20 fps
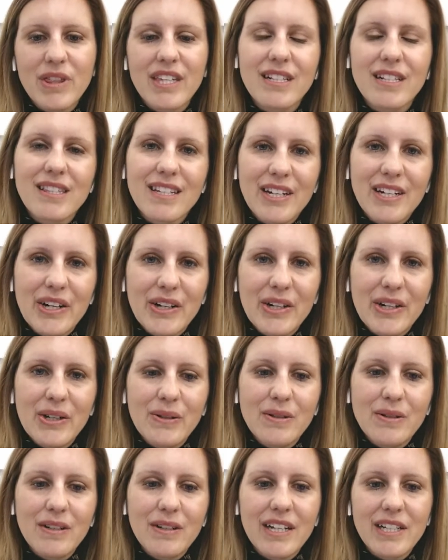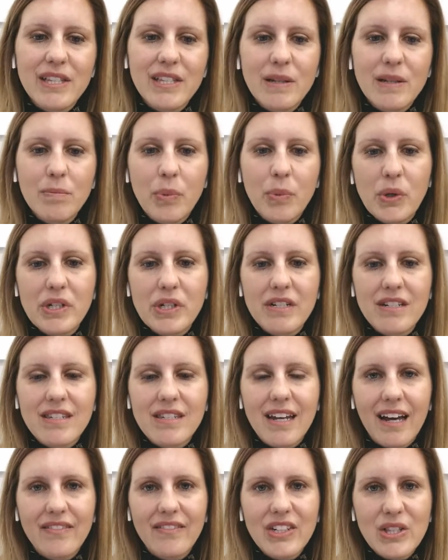With this scenario, it's important
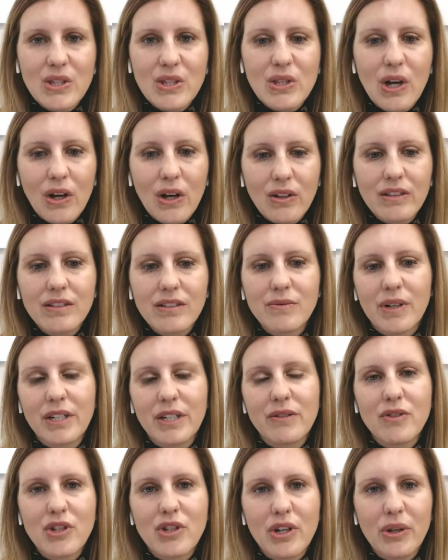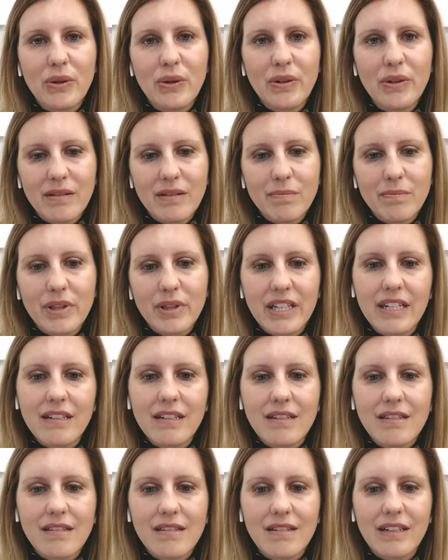to have a solid run of show in
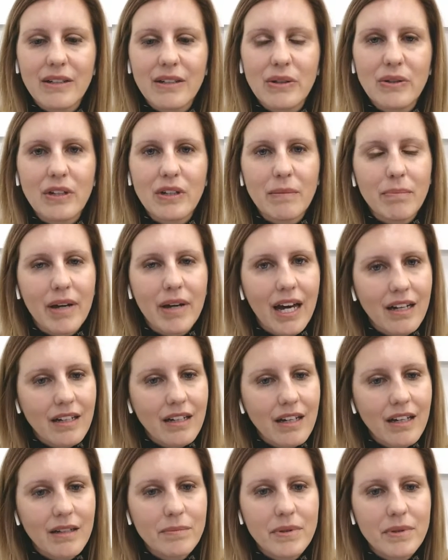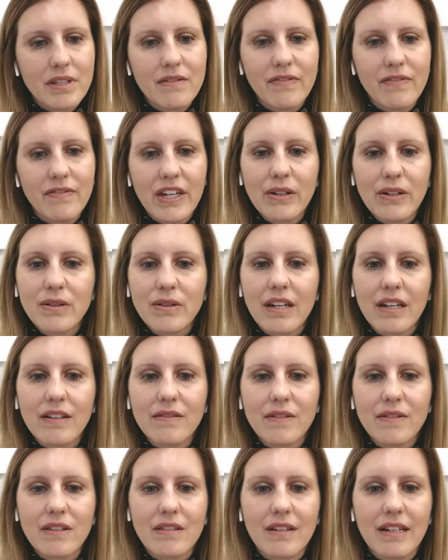place, including backups, fail
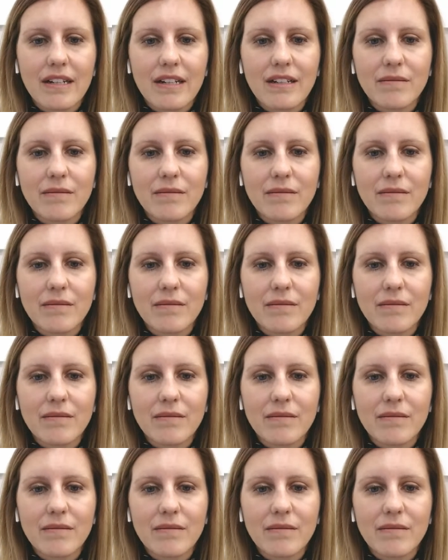safes,